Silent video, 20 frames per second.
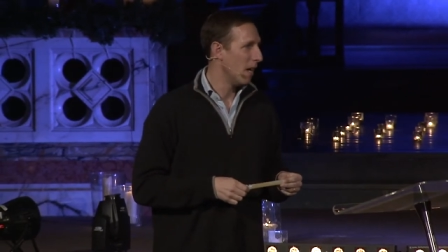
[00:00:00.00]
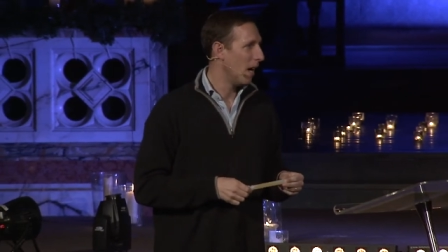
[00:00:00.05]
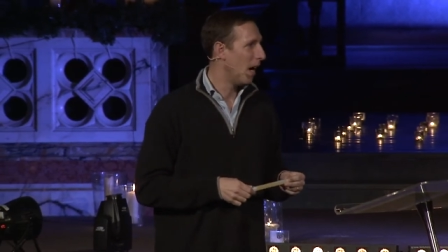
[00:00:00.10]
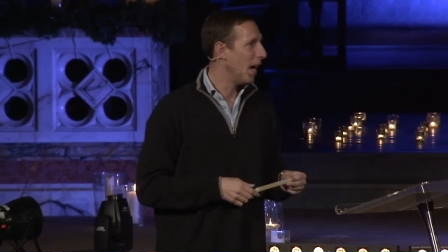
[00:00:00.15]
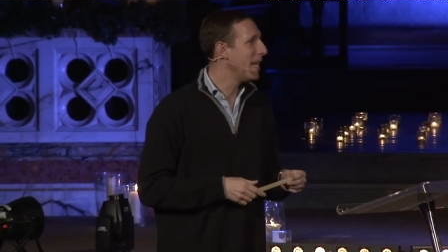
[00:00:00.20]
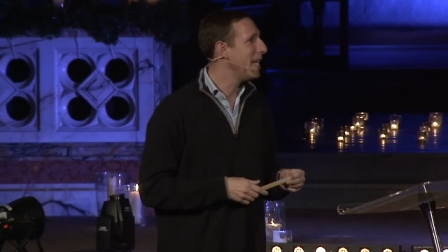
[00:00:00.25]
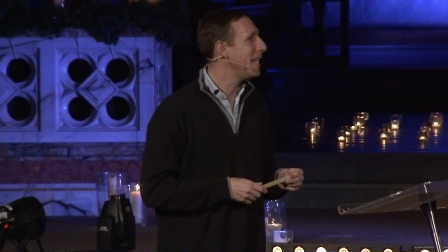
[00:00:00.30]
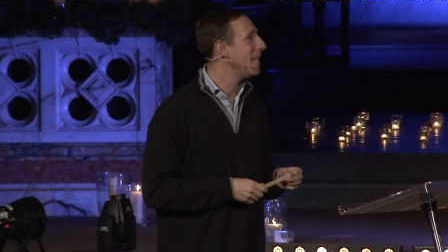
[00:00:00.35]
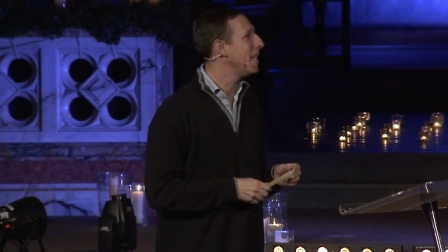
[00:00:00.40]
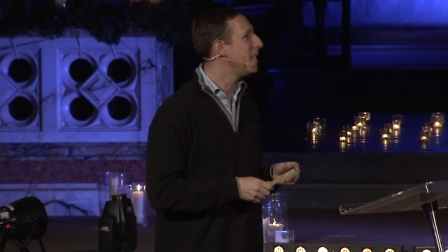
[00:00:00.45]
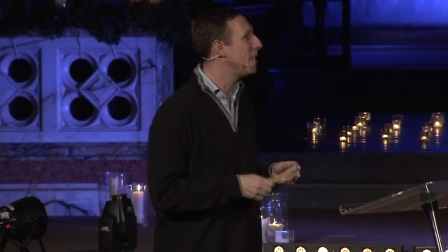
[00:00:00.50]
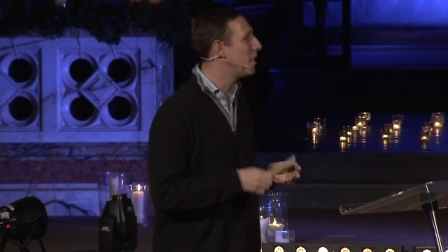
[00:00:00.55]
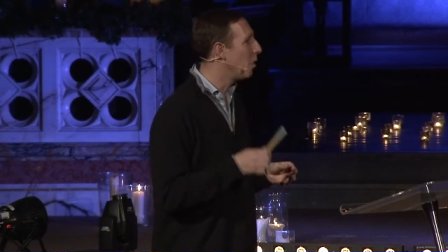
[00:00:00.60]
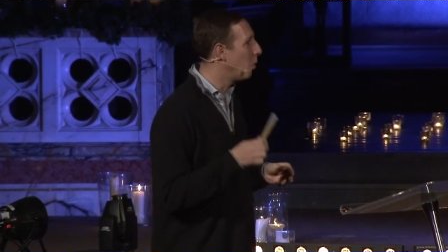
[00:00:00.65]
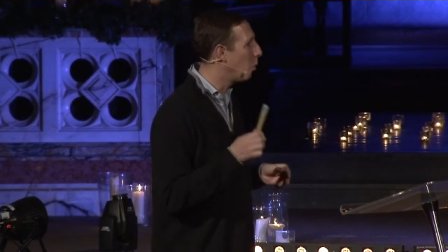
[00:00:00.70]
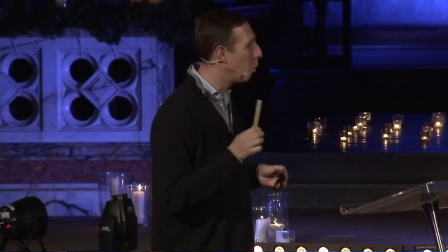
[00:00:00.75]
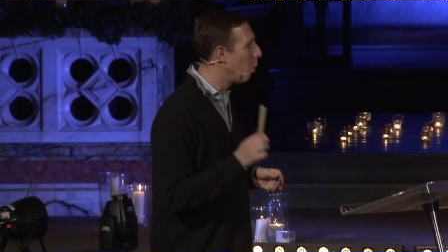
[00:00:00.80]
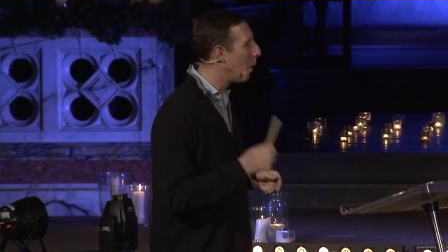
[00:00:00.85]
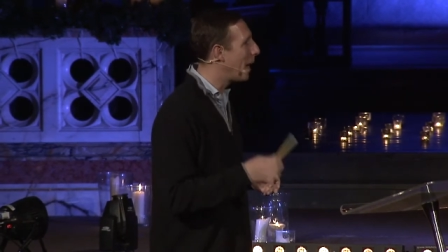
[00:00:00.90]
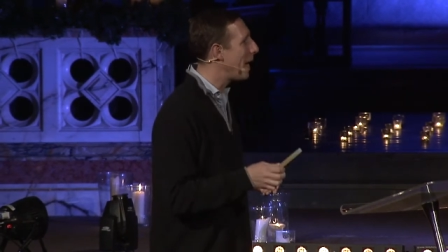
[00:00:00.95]
I needed to
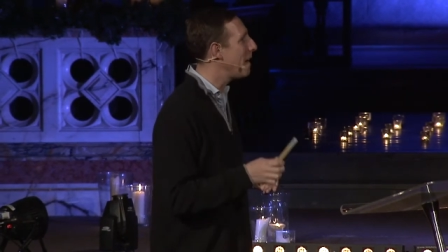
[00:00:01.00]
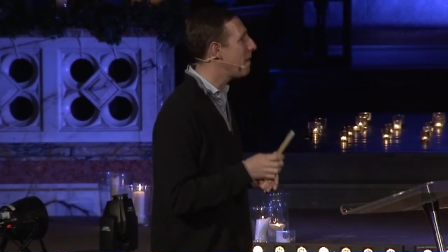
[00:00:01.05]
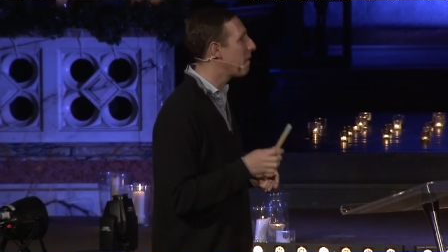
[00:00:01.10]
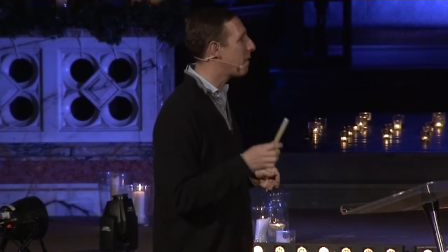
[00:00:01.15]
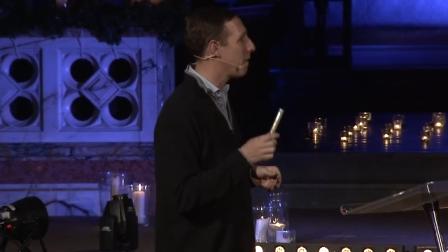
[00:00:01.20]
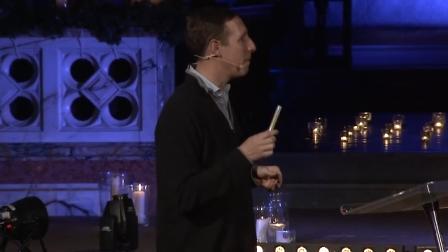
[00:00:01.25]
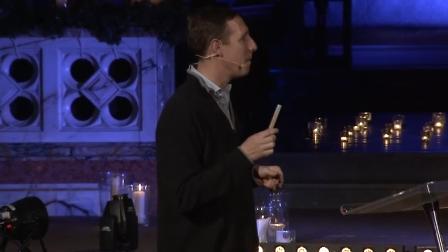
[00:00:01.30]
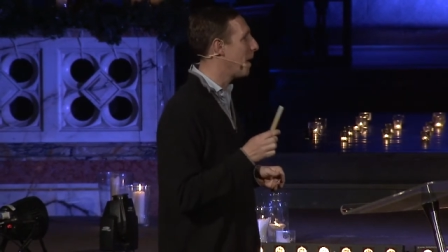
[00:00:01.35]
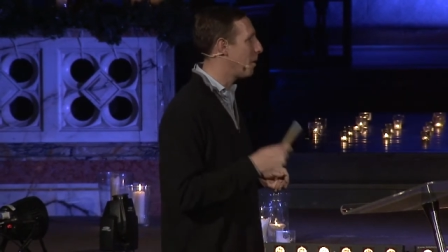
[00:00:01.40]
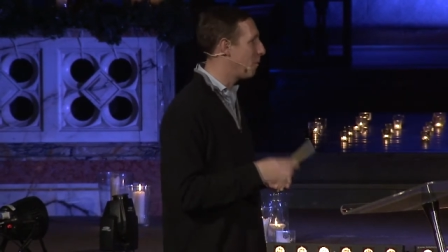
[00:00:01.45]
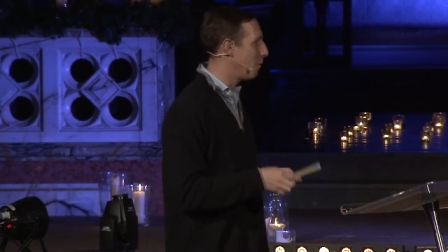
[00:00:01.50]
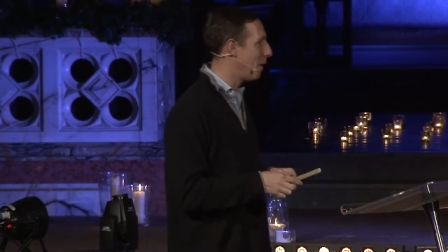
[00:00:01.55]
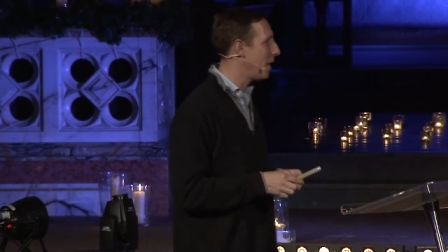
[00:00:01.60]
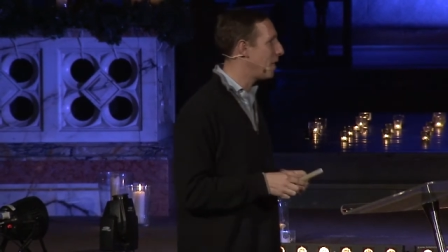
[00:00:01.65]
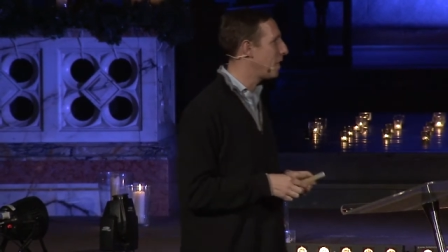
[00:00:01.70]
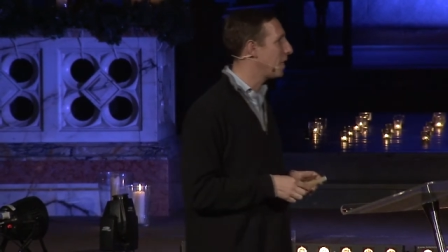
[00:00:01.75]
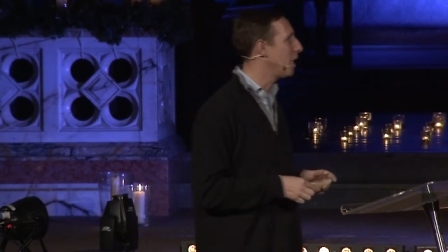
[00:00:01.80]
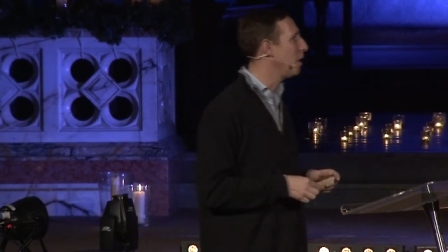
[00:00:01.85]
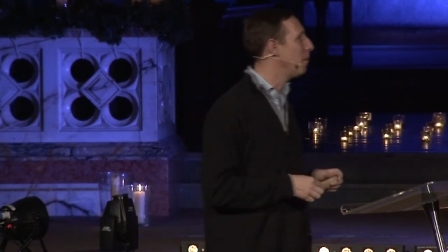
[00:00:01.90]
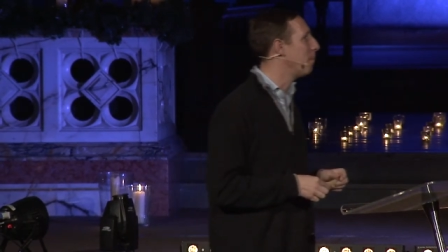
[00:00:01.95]
wait for my
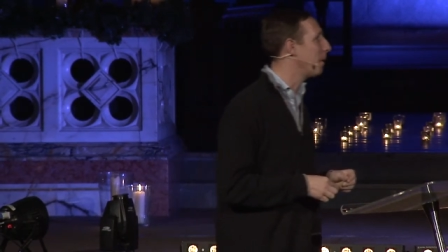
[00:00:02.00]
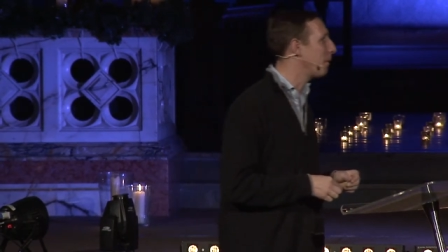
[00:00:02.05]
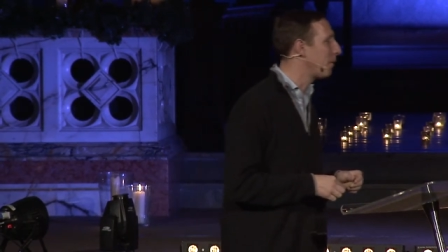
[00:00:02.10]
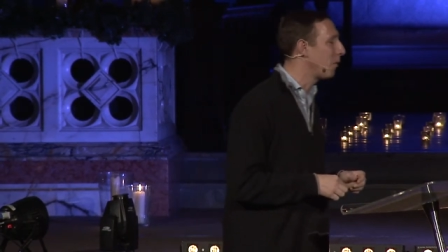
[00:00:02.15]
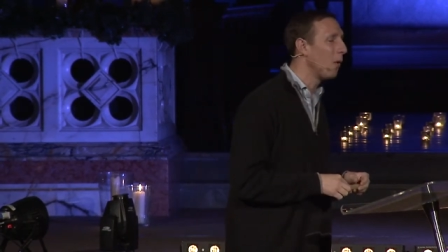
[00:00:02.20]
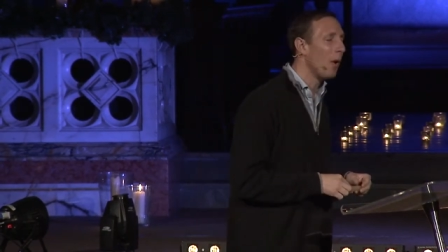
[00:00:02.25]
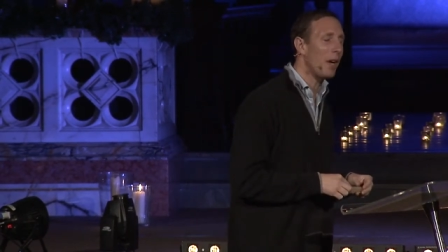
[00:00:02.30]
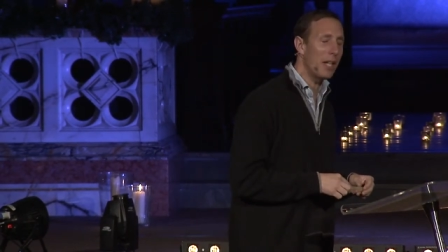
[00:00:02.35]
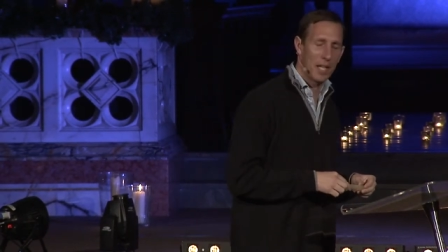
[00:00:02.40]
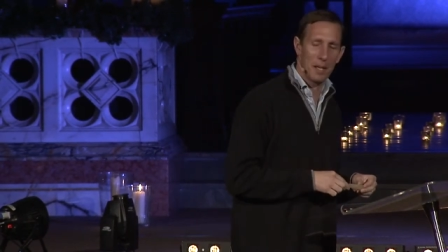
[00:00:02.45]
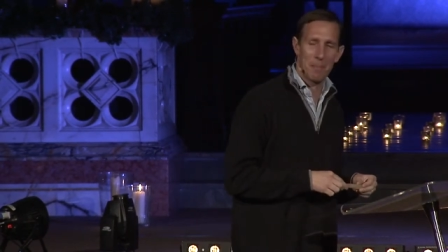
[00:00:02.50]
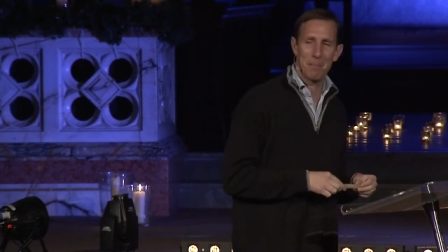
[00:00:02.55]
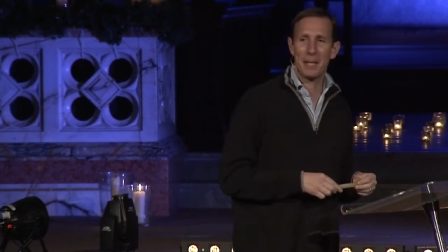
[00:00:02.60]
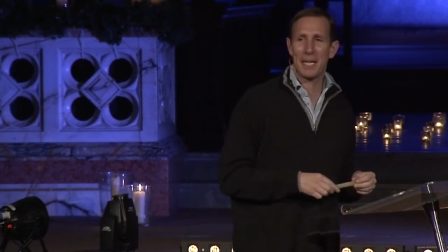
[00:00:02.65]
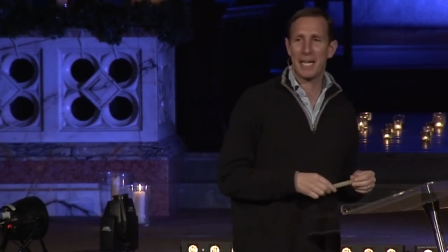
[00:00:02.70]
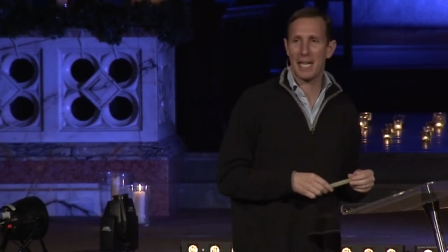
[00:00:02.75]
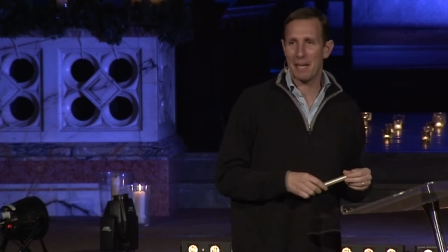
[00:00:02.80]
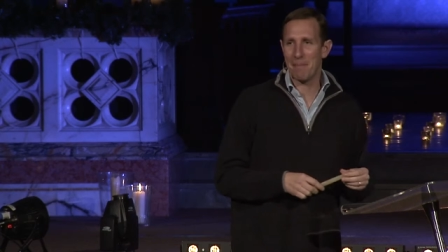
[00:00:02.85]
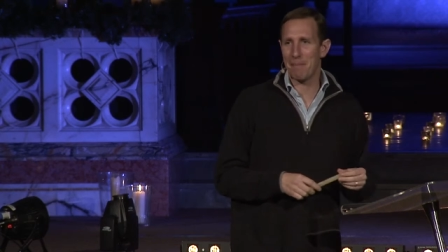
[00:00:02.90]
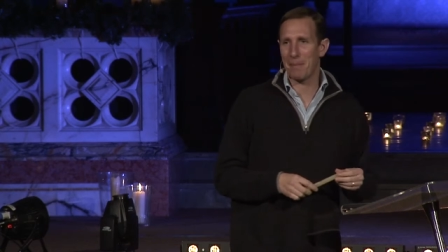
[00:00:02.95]
rescue before I could
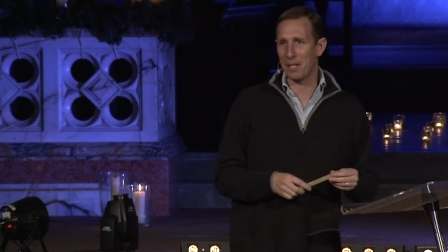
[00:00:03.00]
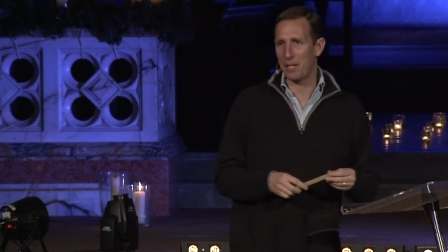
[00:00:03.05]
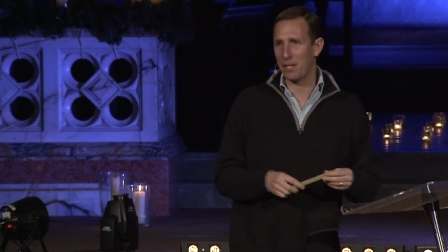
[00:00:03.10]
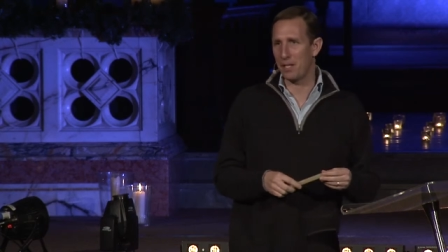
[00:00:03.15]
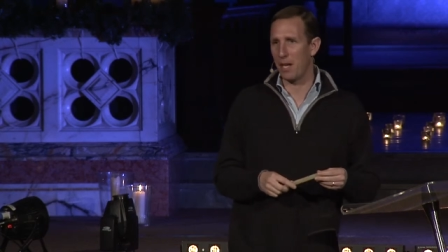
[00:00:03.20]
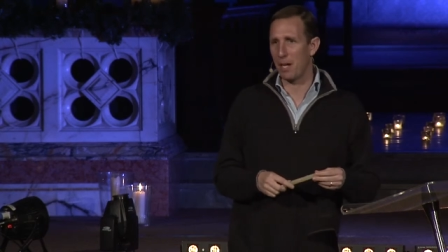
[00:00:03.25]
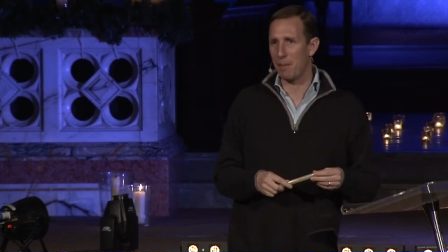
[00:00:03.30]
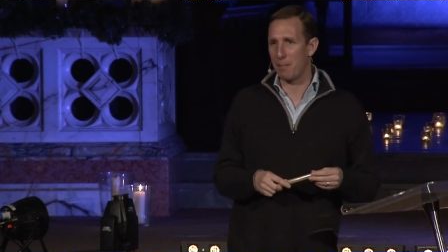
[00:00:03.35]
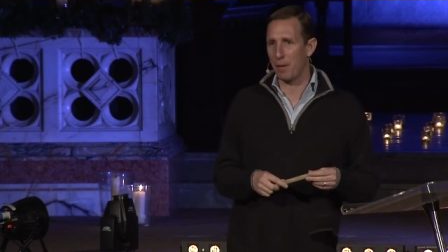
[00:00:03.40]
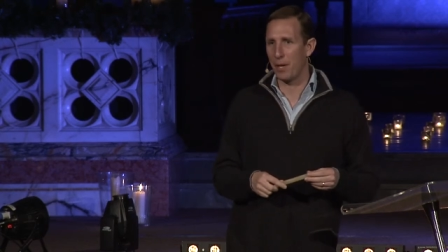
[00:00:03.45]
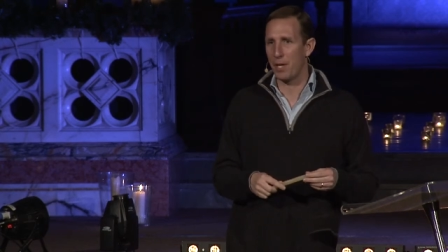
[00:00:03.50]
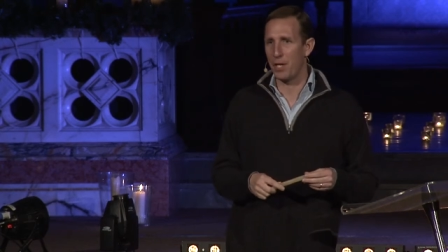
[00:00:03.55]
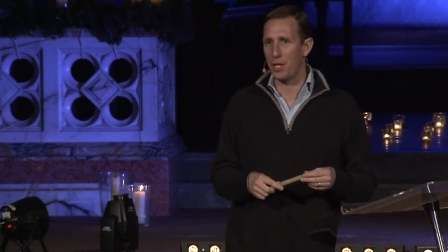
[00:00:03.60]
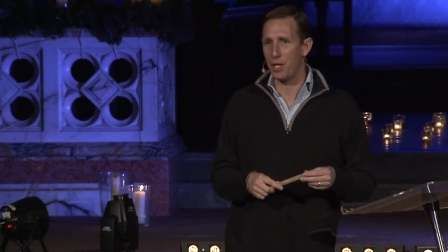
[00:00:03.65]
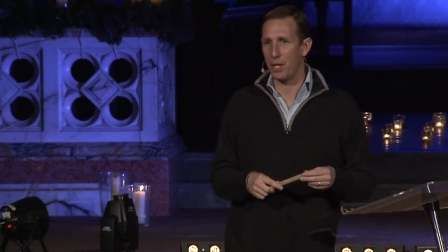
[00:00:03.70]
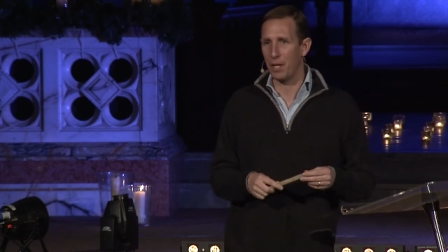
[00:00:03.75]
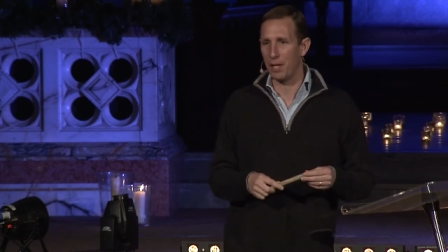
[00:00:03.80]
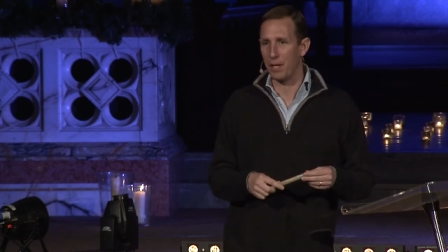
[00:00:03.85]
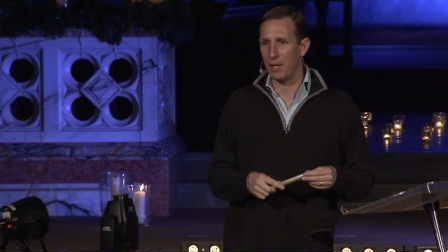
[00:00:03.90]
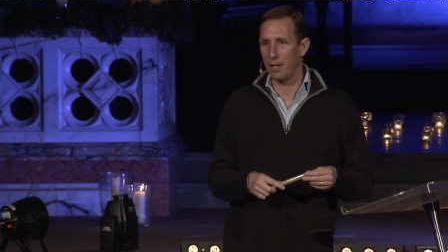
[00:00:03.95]
begin my
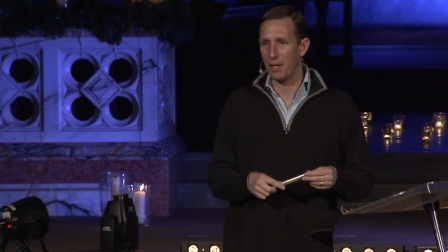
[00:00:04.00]
celebration.